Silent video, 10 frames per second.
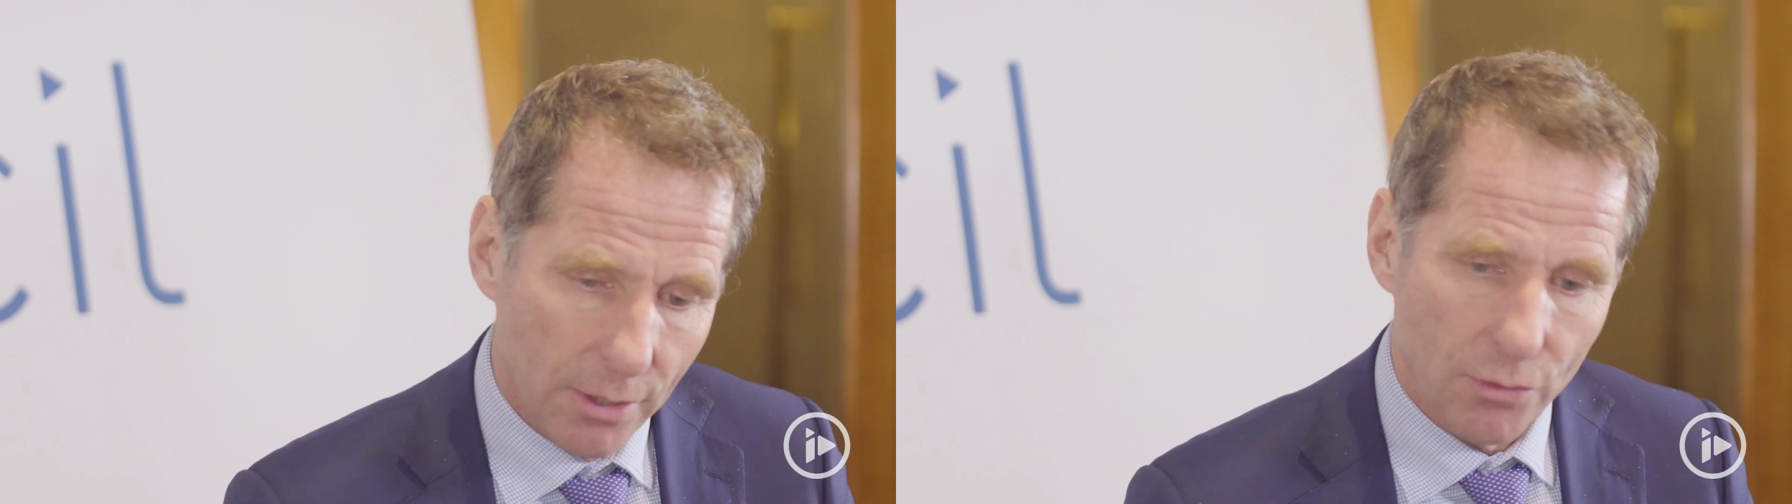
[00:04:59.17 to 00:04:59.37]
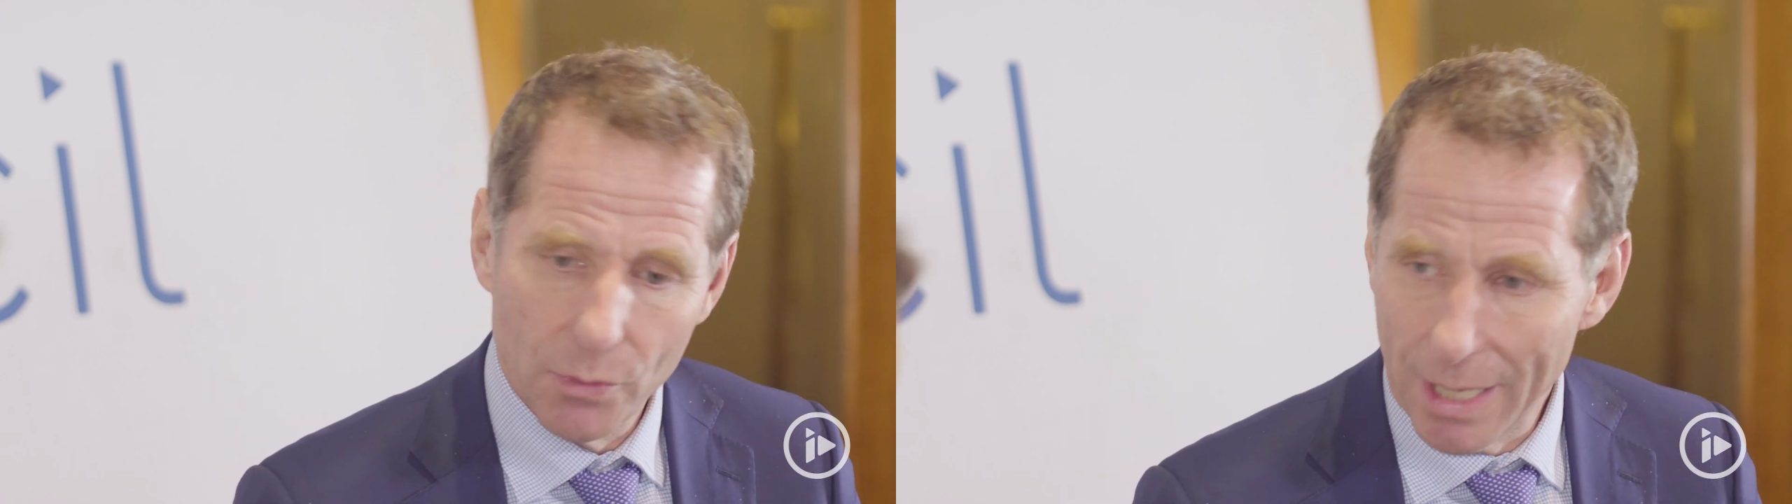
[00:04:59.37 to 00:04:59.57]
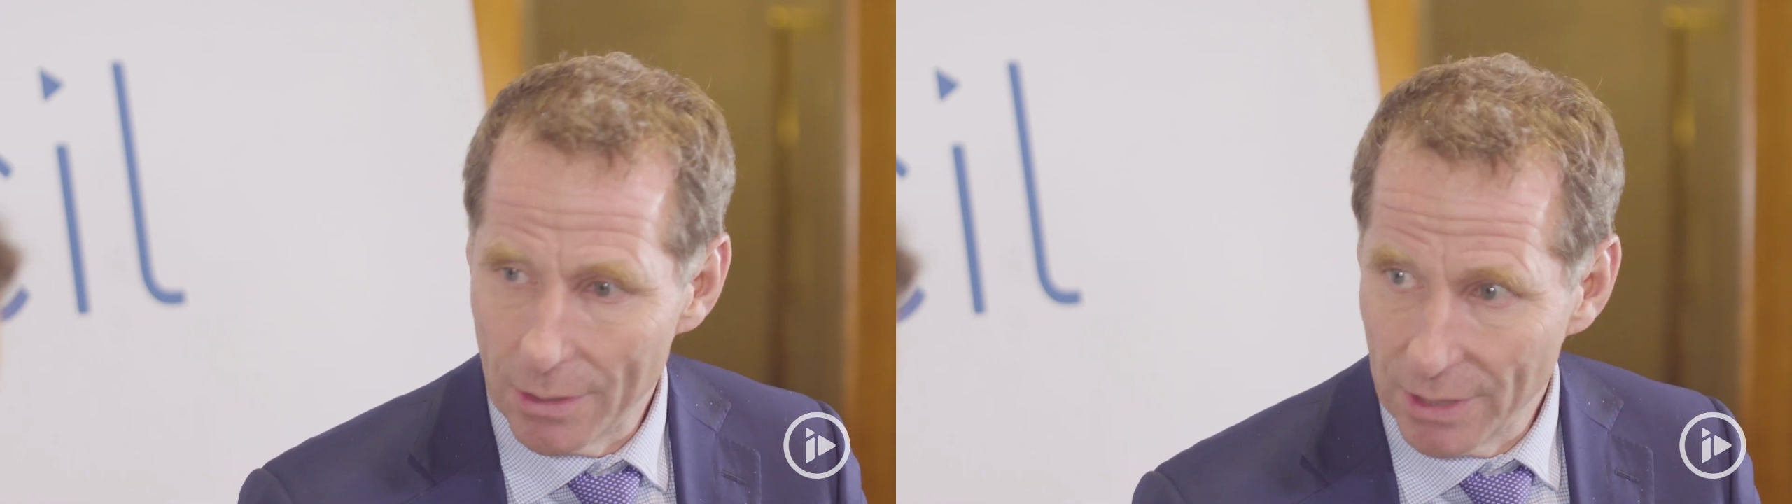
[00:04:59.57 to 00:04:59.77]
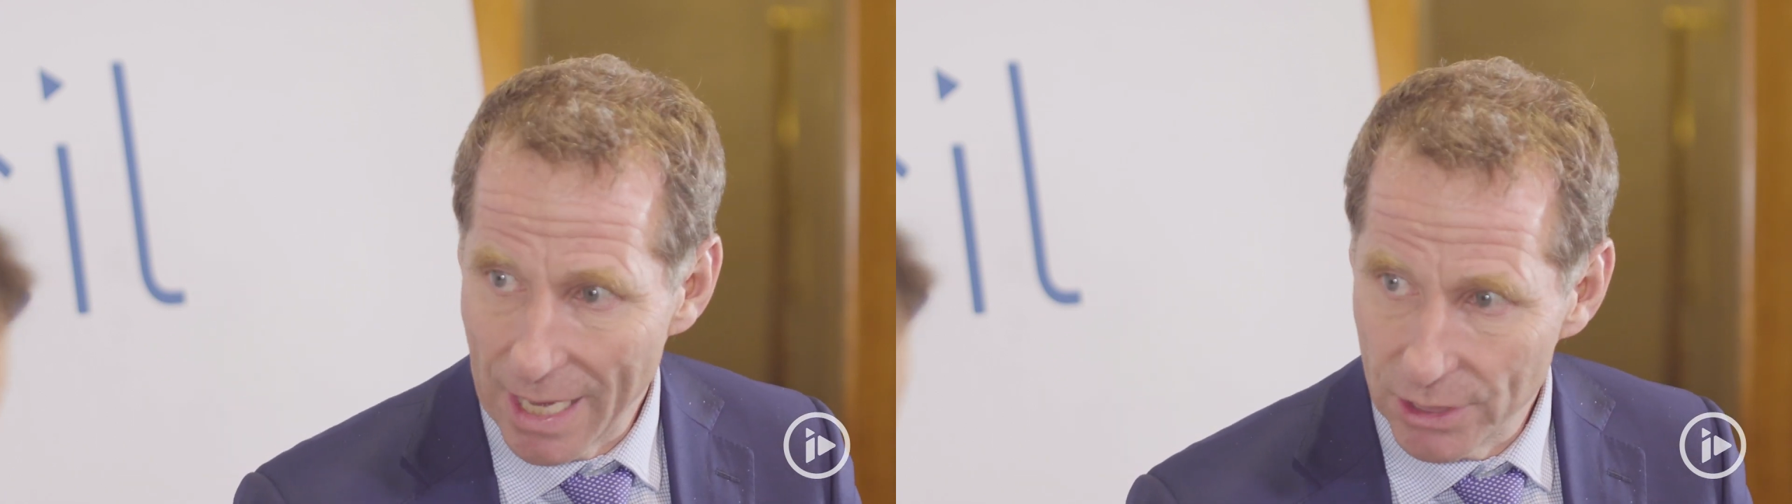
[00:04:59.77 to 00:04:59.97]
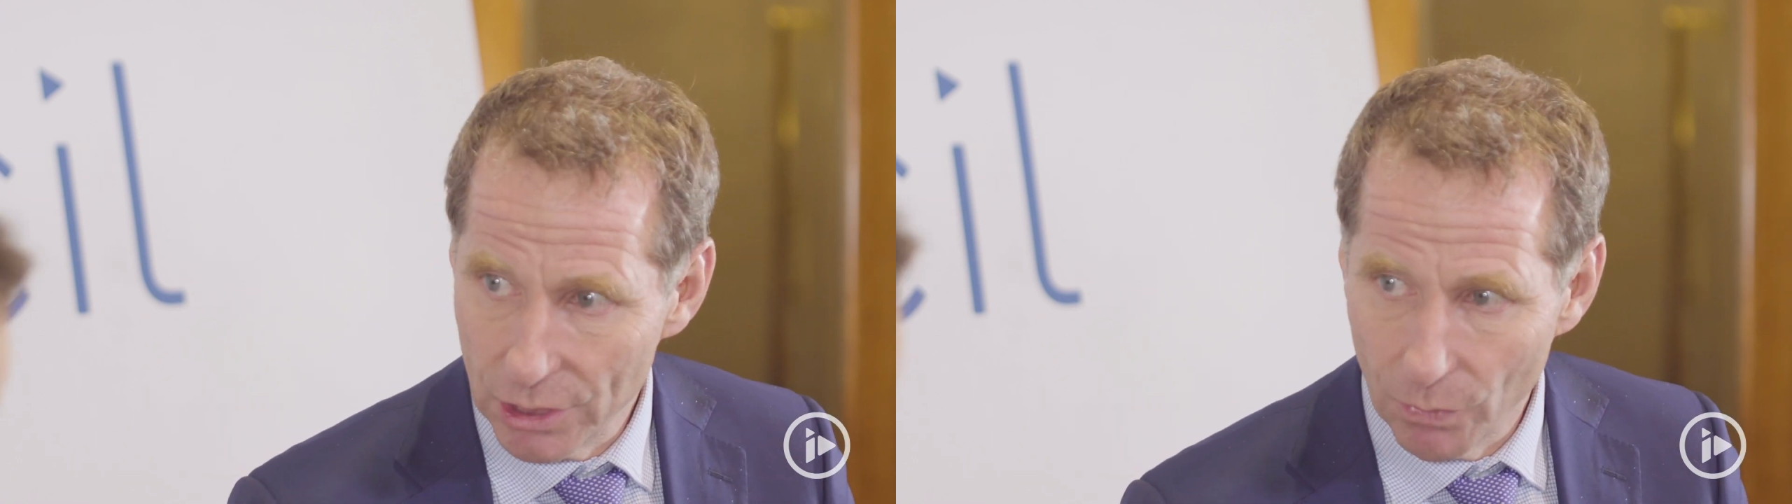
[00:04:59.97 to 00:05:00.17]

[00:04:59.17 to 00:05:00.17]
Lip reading: so we cannot hedge the